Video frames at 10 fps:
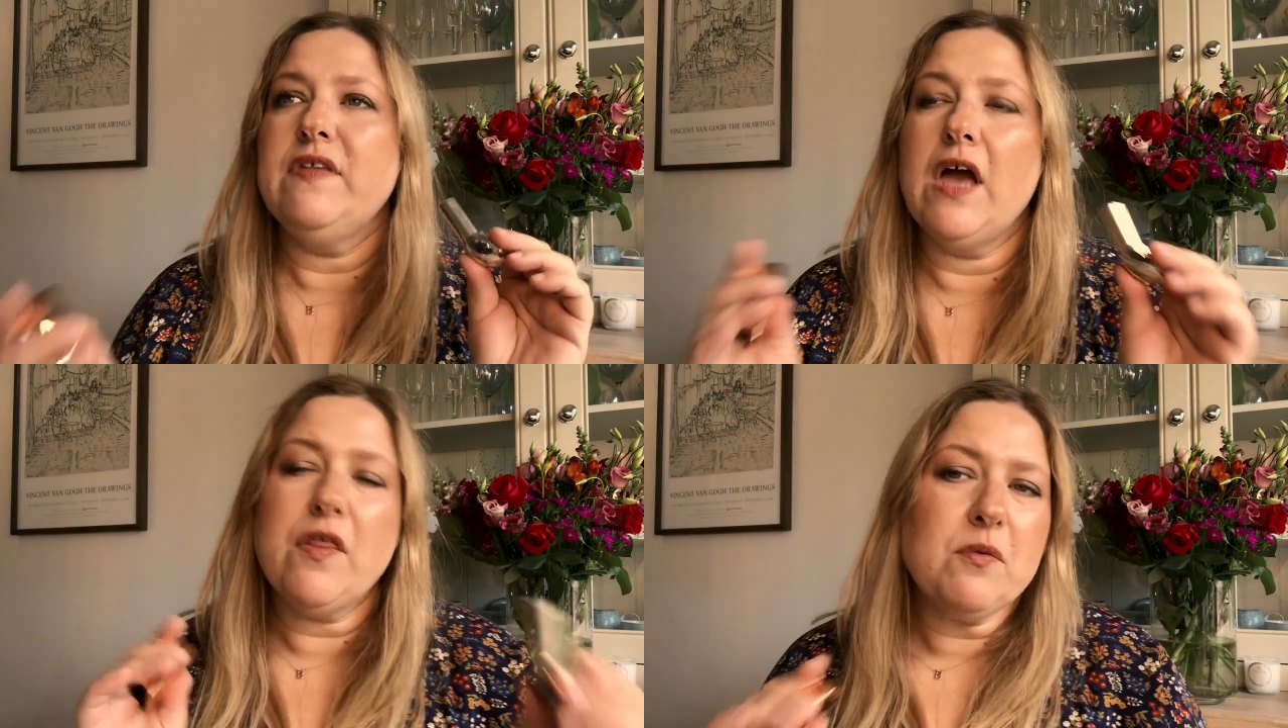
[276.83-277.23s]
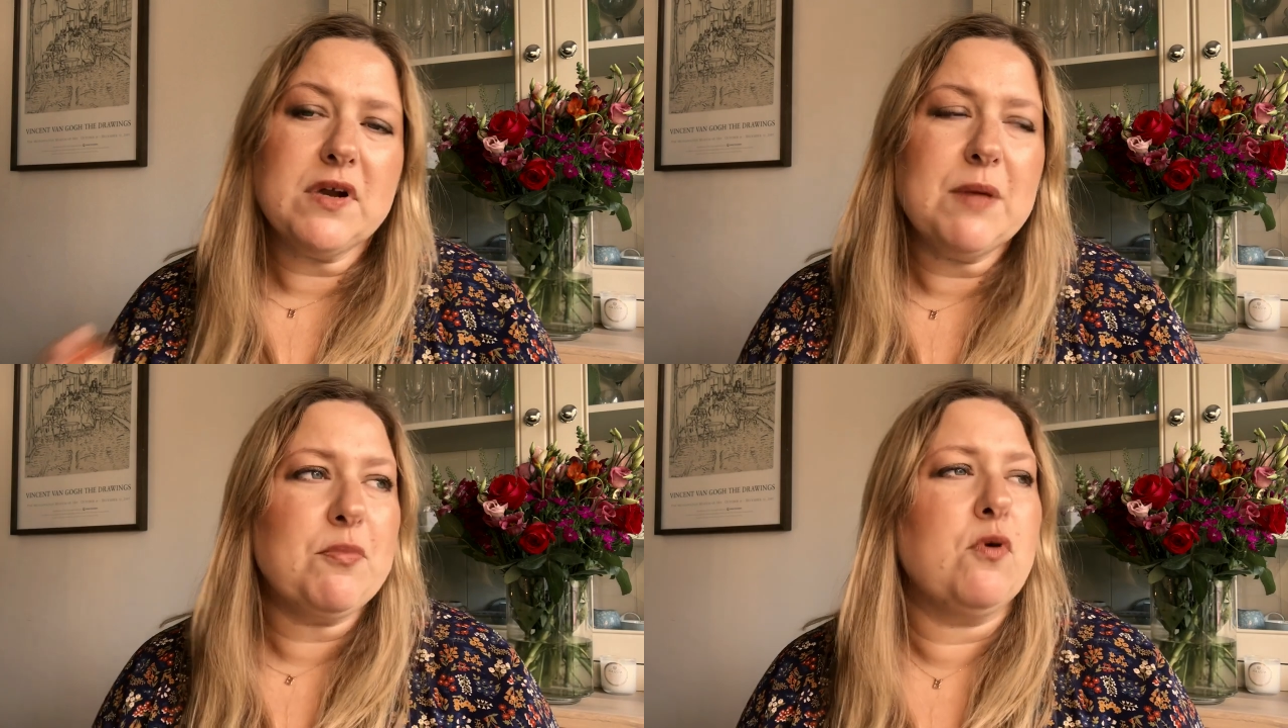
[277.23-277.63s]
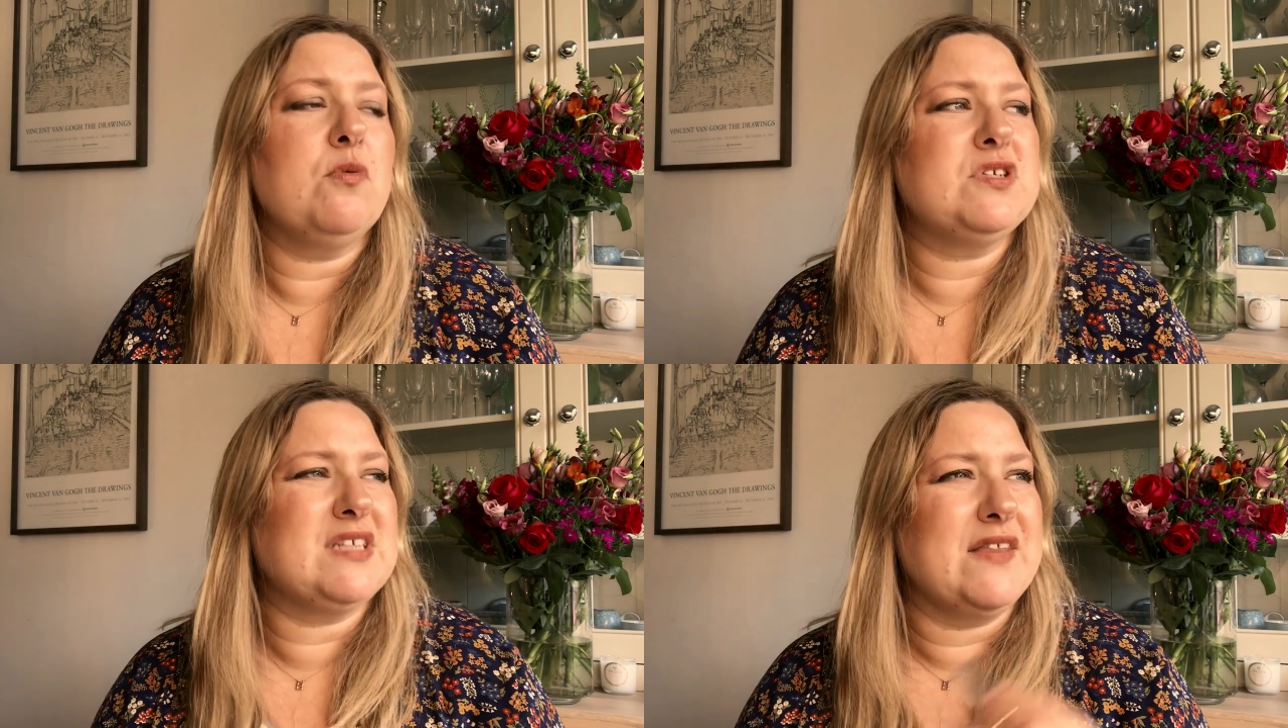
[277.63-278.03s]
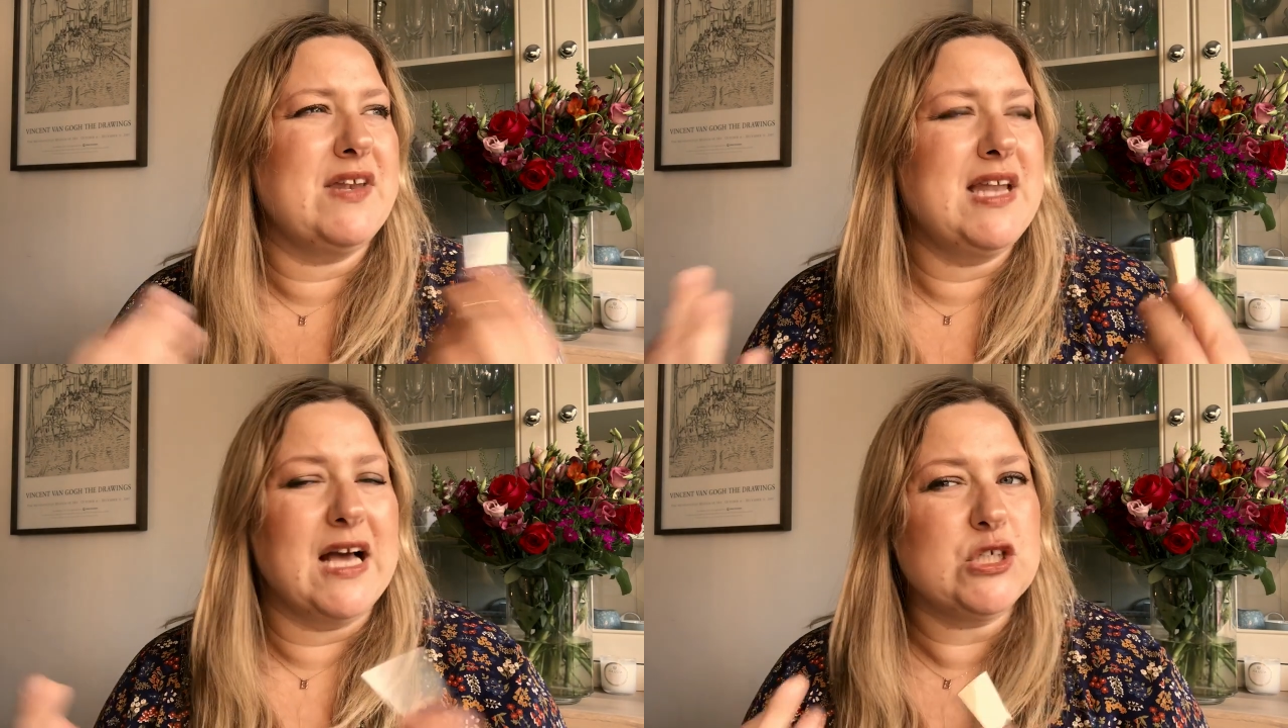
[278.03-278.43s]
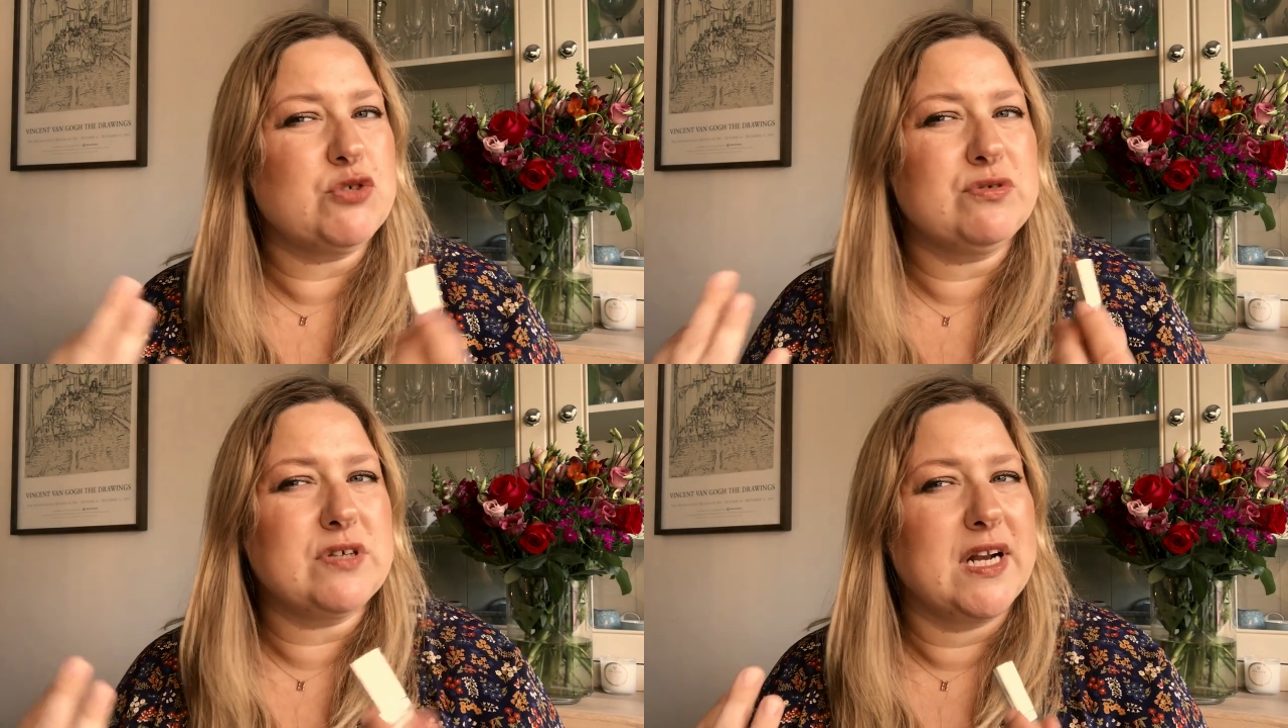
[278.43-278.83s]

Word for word: The other one I bought, which is like the natural